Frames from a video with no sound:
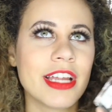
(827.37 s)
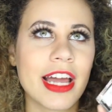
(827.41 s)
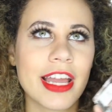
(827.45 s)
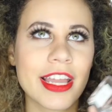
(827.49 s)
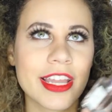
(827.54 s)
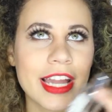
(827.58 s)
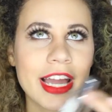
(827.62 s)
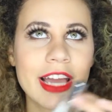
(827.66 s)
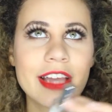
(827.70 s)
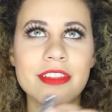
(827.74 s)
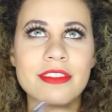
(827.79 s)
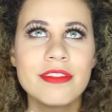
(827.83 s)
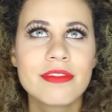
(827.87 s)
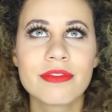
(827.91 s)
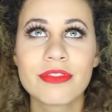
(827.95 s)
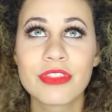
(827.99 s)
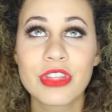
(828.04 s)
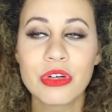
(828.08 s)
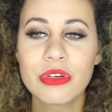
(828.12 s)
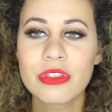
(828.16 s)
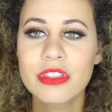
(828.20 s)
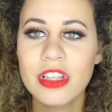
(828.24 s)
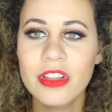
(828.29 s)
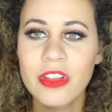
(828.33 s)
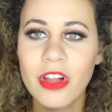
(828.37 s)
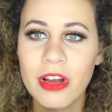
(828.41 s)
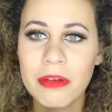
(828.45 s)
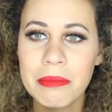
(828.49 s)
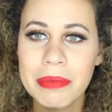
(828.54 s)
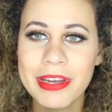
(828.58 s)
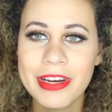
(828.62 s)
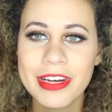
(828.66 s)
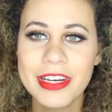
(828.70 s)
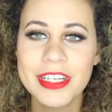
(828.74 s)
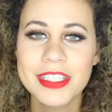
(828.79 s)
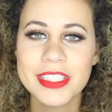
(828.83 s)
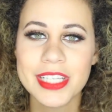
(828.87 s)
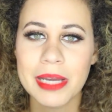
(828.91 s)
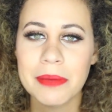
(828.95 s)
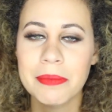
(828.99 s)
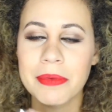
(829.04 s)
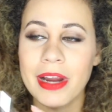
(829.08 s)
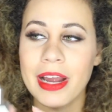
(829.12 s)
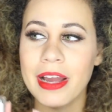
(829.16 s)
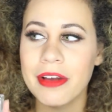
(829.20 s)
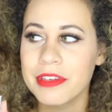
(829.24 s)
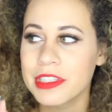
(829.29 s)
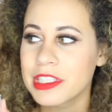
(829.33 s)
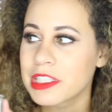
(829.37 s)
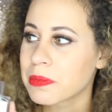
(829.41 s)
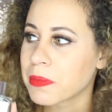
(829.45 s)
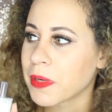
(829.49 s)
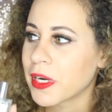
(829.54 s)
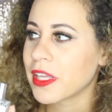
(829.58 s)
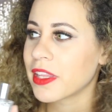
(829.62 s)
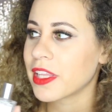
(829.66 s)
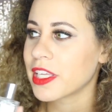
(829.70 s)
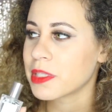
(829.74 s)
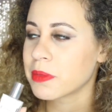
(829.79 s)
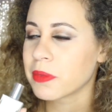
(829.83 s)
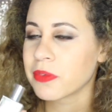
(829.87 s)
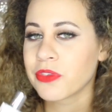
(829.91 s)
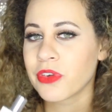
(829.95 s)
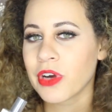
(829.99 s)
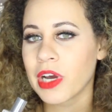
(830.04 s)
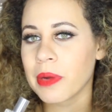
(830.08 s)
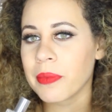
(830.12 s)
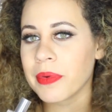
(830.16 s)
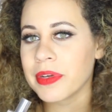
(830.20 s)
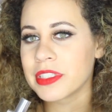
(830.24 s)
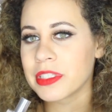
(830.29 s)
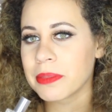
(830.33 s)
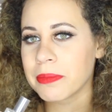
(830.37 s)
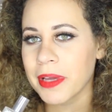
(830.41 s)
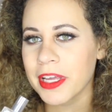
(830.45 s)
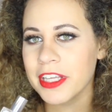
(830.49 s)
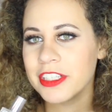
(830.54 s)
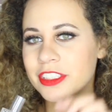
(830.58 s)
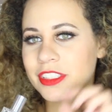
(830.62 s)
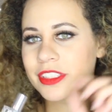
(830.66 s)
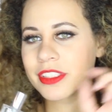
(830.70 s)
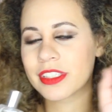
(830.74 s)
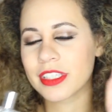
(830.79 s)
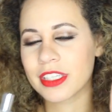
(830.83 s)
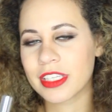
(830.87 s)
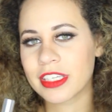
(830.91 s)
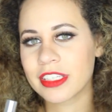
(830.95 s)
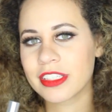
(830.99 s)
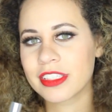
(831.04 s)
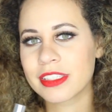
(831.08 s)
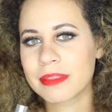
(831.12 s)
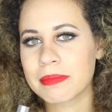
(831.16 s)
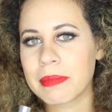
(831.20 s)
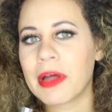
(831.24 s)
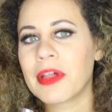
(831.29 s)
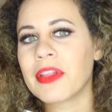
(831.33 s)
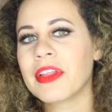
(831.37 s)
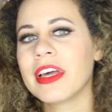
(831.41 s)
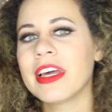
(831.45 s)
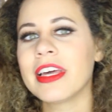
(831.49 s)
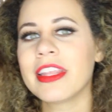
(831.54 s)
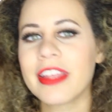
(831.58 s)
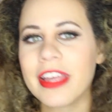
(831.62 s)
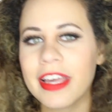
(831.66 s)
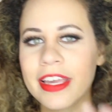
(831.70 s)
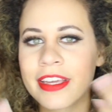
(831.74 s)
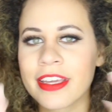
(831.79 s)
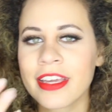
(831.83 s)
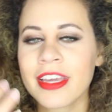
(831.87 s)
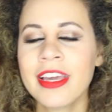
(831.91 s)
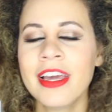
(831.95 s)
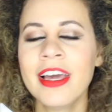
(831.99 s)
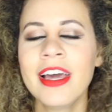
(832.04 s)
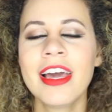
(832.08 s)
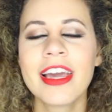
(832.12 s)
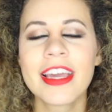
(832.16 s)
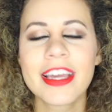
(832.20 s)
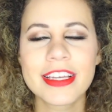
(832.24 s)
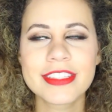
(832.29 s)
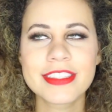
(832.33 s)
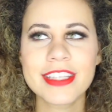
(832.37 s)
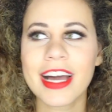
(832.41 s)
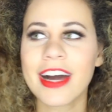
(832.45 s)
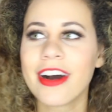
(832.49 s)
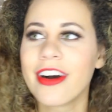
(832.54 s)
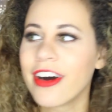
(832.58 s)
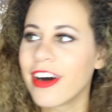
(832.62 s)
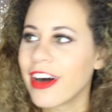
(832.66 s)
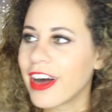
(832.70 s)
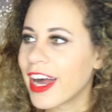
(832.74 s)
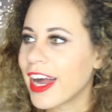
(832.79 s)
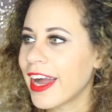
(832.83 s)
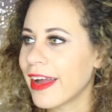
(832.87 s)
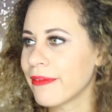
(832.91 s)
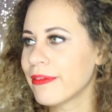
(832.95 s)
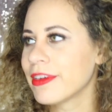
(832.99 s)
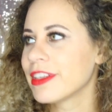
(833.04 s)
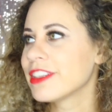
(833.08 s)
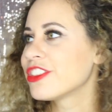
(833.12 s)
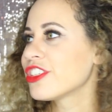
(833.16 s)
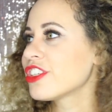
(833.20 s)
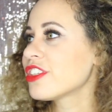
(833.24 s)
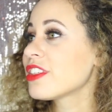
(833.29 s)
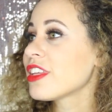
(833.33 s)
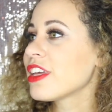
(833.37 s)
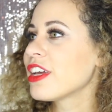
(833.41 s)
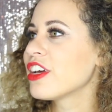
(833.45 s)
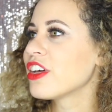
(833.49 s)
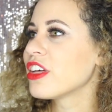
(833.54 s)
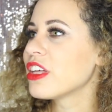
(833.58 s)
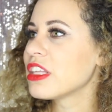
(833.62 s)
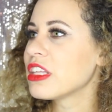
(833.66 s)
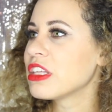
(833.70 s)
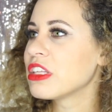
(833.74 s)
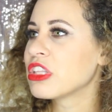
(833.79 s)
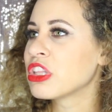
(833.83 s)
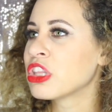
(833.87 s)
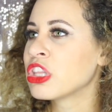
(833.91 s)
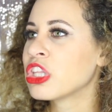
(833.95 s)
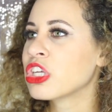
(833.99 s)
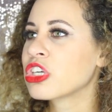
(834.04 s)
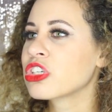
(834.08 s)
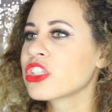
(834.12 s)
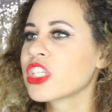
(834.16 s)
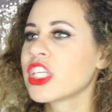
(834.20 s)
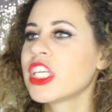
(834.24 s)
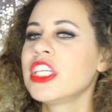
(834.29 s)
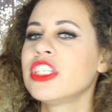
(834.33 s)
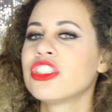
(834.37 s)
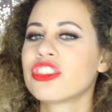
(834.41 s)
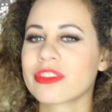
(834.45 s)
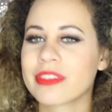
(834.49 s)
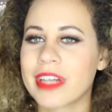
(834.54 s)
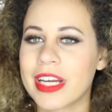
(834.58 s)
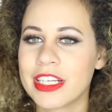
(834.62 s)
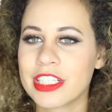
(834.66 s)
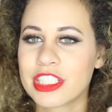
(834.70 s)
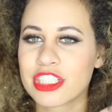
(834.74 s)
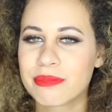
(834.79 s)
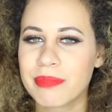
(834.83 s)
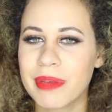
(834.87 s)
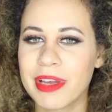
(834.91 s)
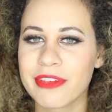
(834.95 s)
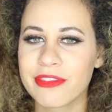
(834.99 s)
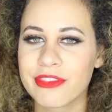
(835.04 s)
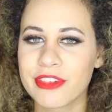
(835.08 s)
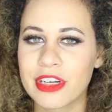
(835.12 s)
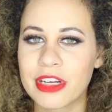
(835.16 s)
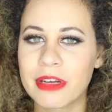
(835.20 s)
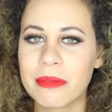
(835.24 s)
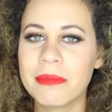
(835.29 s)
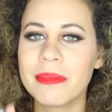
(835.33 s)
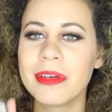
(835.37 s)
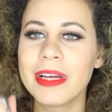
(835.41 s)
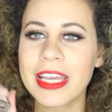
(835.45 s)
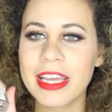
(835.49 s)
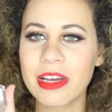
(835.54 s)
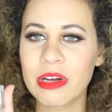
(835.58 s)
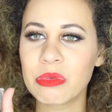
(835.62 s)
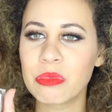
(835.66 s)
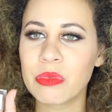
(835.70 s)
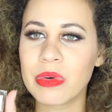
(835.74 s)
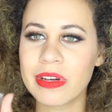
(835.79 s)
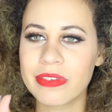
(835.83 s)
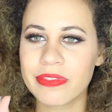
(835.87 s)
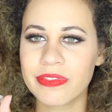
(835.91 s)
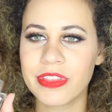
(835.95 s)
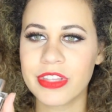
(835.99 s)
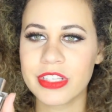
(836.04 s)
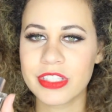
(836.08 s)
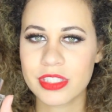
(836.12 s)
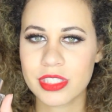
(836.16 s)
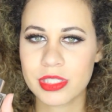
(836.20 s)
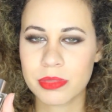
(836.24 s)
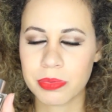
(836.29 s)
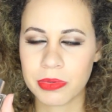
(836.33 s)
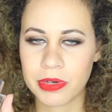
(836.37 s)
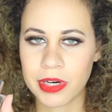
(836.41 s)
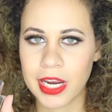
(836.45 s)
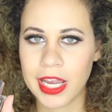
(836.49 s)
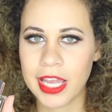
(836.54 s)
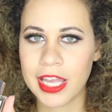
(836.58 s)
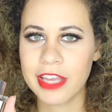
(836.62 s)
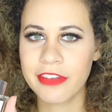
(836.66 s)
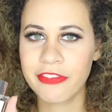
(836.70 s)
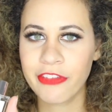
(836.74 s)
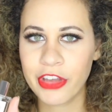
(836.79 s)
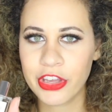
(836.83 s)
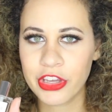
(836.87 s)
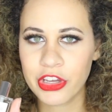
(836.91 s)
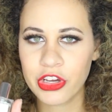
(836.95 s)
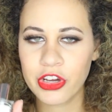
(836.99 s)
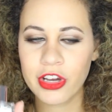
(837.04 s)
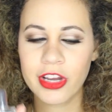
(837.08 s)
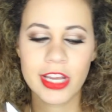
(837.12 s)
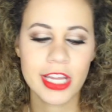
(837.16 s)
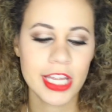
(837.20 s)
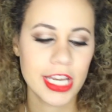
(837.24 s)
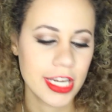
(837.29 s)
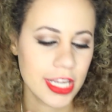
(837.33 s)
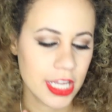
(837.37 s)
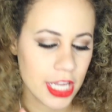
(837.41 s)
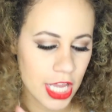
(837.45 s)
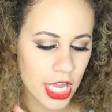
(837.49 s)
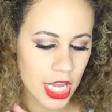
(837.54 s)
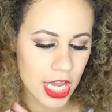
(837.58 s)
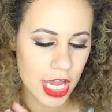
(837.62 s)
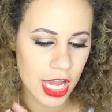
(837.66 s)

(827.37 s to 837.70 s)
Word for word: Like, there was a long period of time where I would spray this before I went to bed just to like smell it, like, because I would just literally drench my room with this spray if I could.